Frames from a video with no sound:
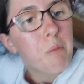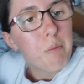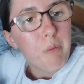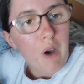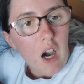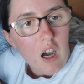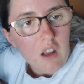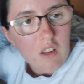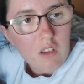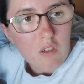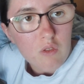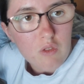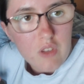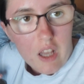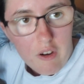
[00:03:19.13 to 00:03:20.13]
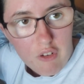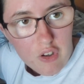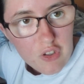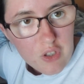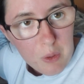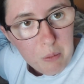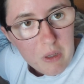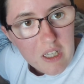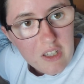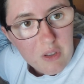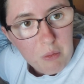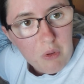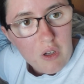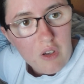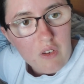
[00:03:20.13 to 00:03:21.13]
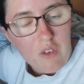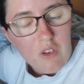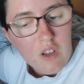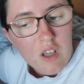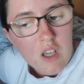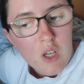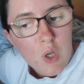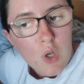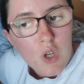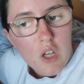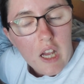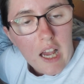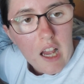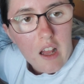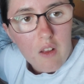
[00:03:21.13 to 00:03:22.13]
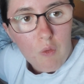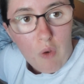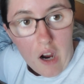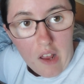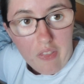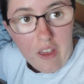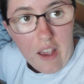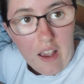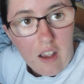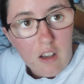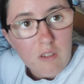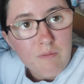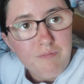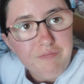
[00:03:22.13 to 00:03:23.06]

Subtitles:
But there was a policeman right there